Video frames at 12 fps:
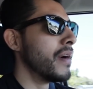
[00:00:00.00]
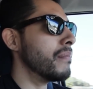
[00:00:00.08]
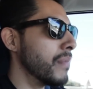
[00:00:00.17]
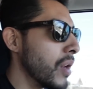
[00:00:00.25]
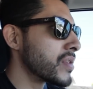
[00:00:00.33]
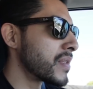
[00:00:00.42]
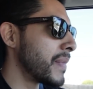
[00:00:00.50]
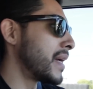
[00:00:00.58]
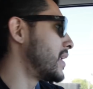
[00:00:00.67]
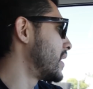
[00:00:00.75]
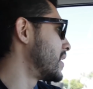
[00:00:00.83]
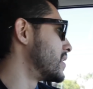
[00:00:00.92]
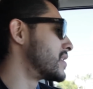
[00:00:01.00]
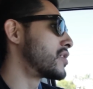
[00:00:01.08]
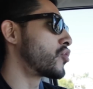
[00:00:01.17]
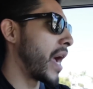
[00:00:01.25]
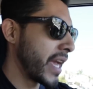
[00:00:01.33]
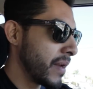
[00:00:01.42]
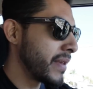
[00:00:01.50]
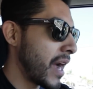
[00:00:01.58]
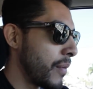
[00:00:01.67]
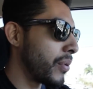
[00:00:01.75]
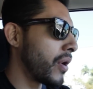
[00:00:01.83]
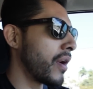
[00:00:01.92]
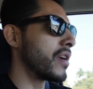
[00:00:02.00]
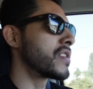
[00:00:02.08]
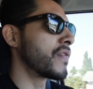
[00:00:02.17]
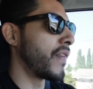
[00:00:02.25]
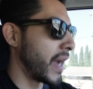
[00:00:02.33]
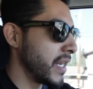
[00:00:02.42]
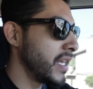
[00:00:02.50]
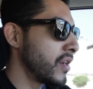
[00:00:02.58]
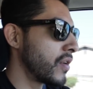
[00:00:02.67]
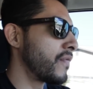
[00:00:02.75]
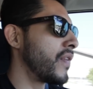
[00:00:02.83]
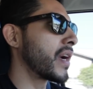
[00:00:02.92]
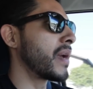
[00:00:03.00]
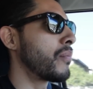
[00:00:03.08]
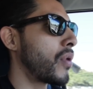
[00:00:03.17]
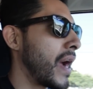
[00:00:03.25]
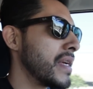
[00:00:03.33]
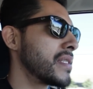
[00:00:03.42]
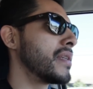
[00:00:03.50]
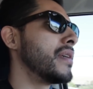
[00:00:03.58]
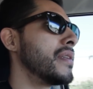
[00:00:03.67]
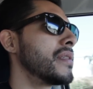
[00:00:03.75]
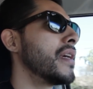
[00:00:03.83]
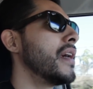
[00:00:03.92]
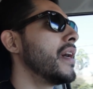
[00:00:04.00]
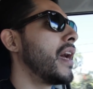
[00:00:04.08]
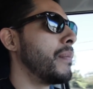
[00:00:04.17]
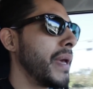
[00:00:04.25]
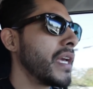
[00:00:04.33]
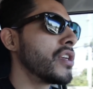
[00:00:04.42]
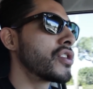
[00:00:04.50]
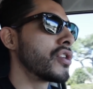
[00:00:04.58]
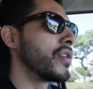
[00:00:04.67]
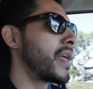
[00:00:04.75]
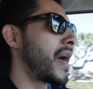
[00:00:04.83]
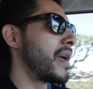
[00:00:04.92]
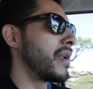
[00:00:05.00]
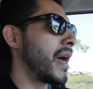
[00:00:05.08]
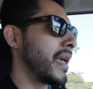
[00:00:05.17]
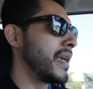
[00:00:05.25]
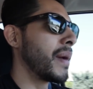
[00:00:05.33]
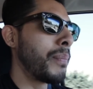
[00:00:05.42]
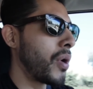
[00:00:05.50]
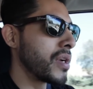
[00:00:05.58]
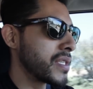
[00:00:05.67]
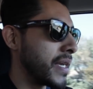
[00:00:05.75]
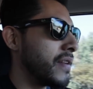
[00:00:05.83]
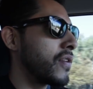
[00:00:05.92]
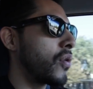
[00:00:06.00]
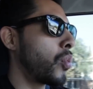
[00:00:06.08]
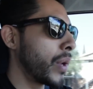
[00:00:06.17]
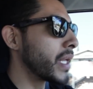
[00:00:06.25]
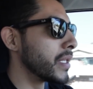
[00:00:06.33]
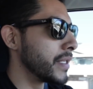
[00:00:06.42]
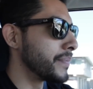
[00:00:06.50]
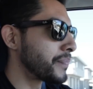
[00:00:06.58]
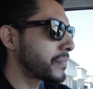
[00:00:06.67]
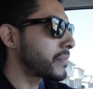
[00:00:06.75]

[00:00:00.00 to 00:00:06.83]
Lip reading: Most of my day is tracking down parts, finding good fucking prices, and making sure that I can get parts in quickly.